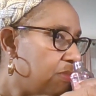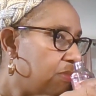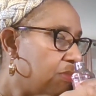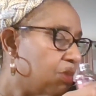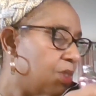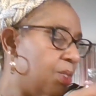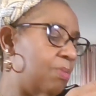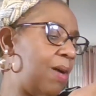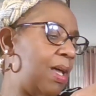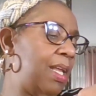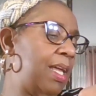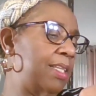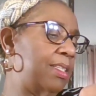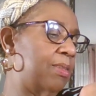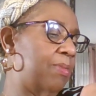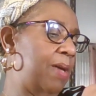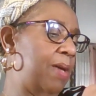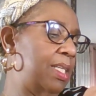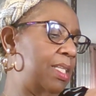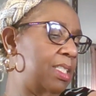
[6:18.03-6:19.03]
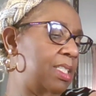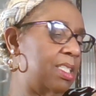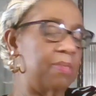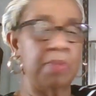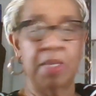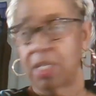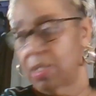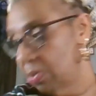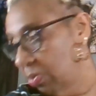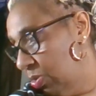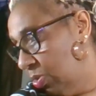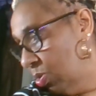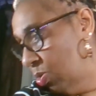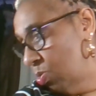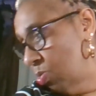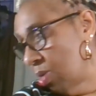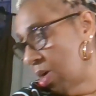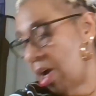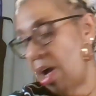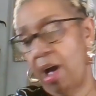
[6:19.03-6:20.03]
like the way this smells
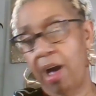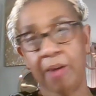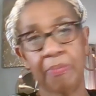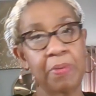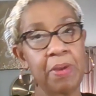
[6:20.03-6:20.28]
too. I've